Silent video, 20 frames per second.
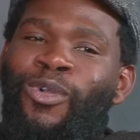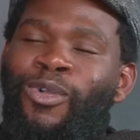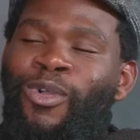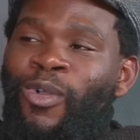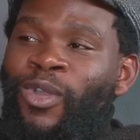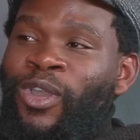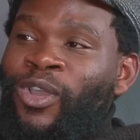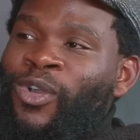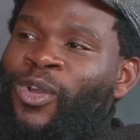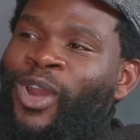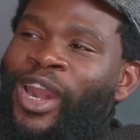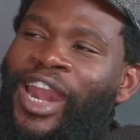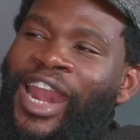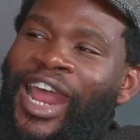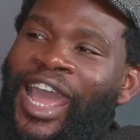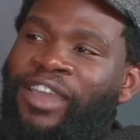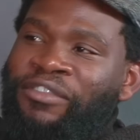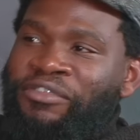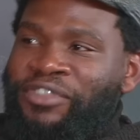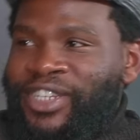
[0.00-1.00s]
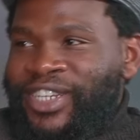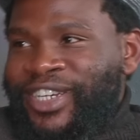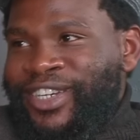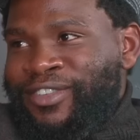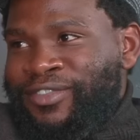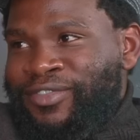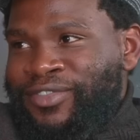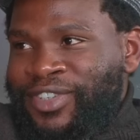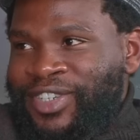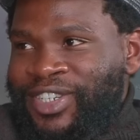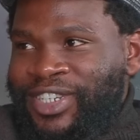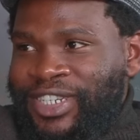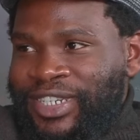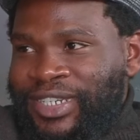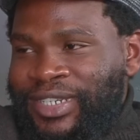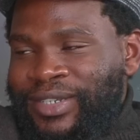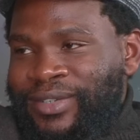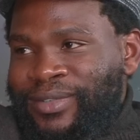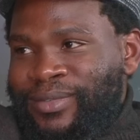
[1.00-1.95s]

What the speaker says: going on live television